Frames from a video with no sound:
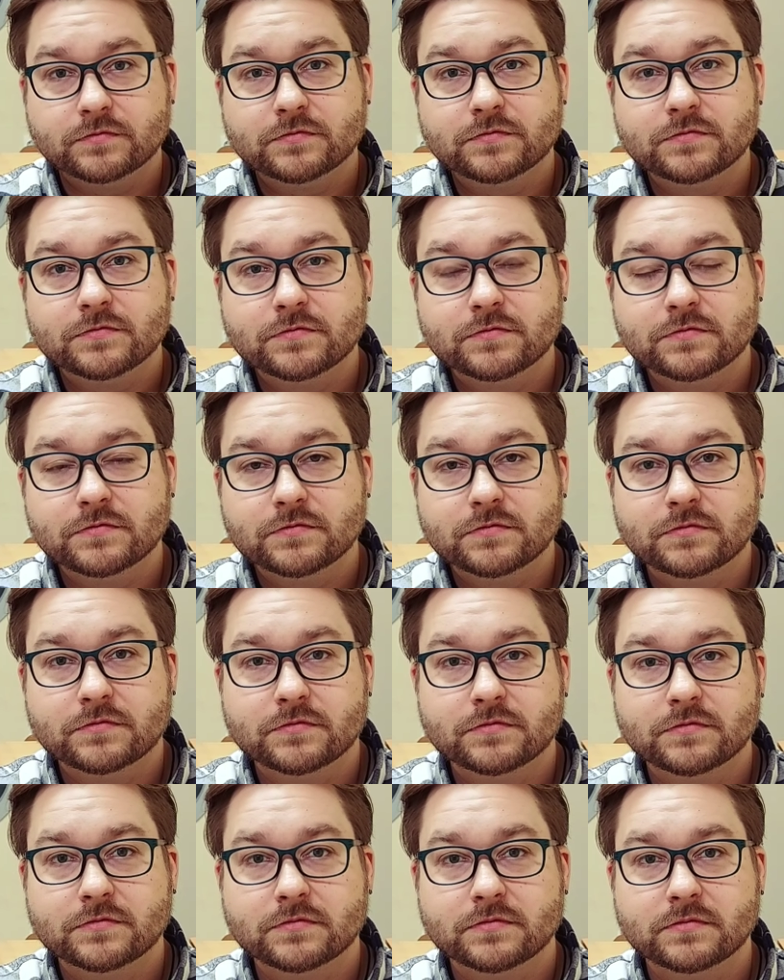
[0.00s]

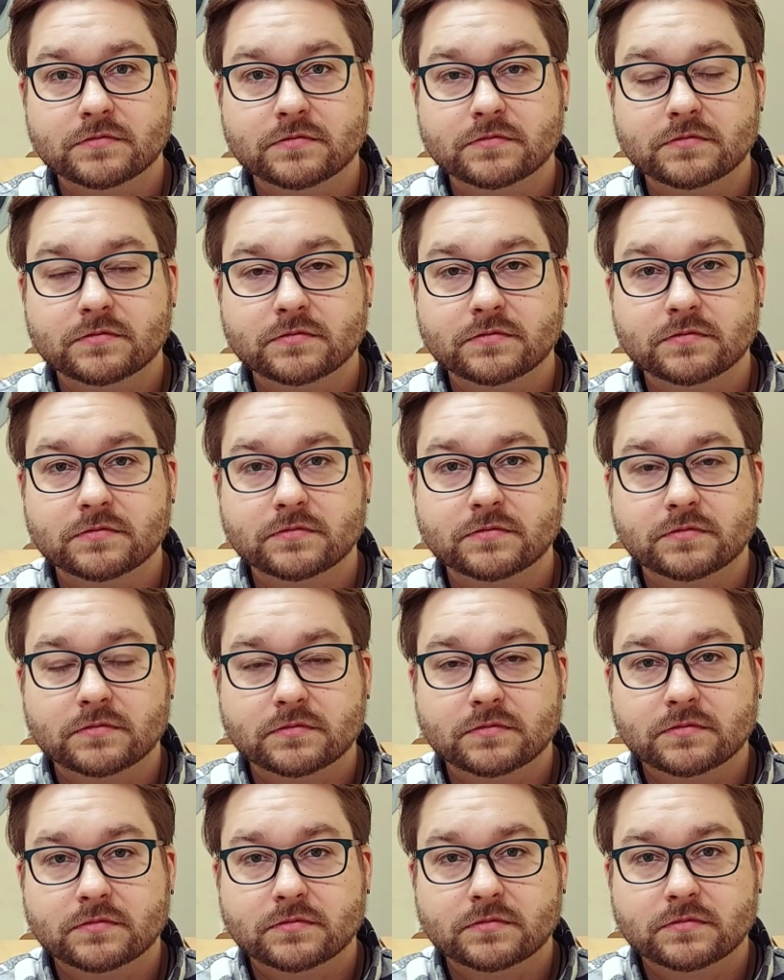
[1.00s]

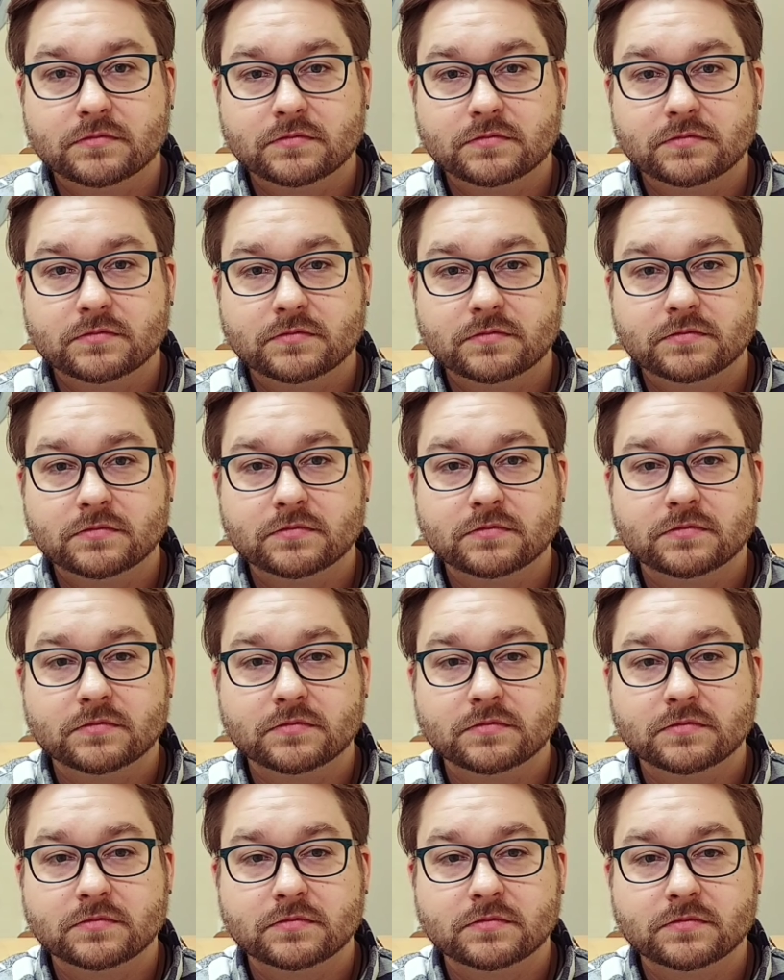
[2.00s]

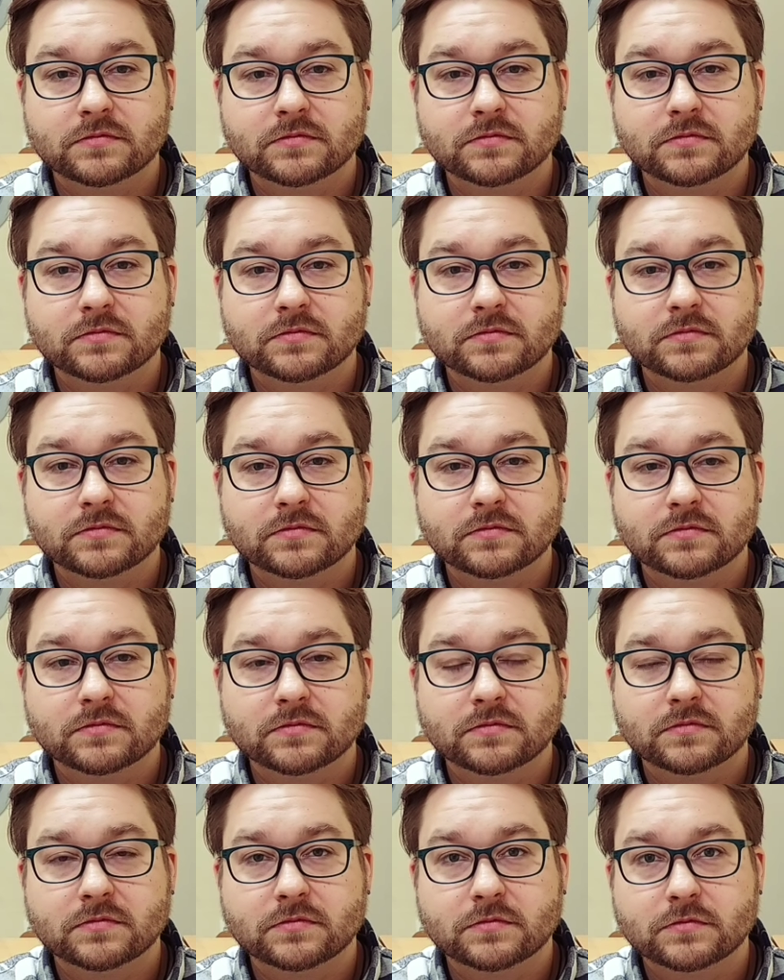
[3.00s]

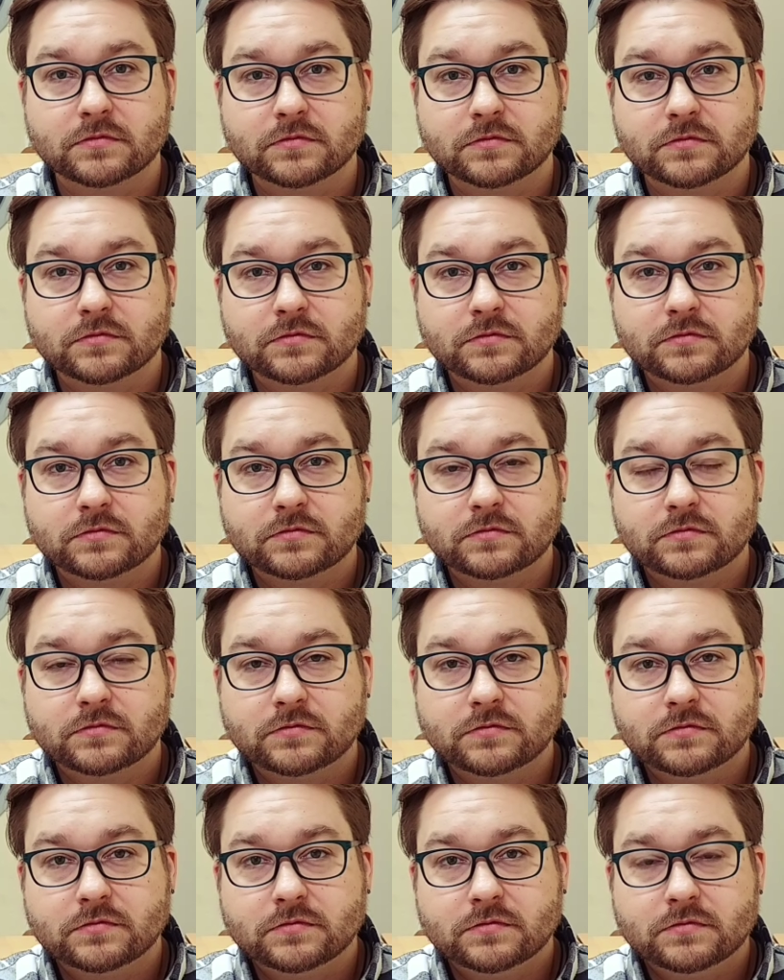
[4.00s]

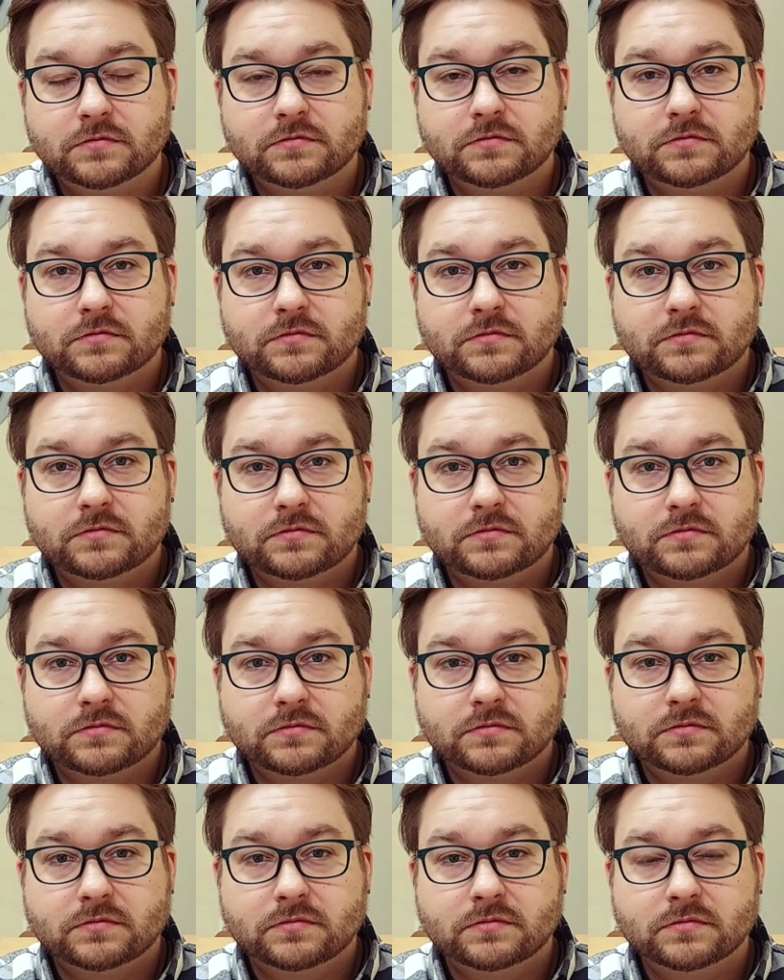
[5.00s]

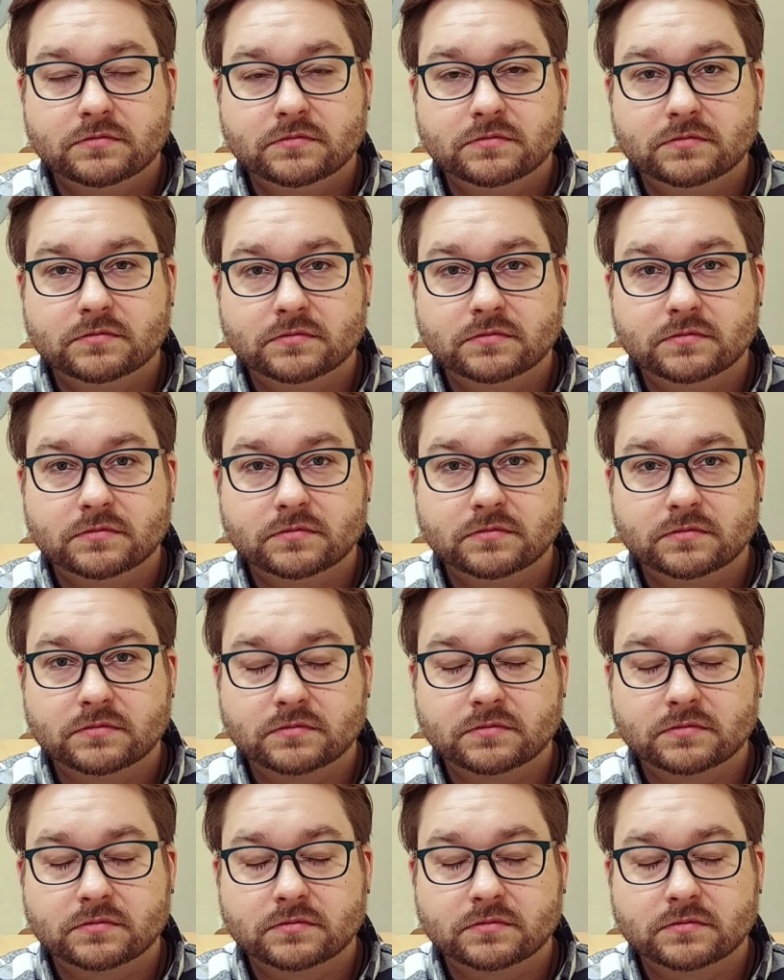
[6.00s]
[no speech]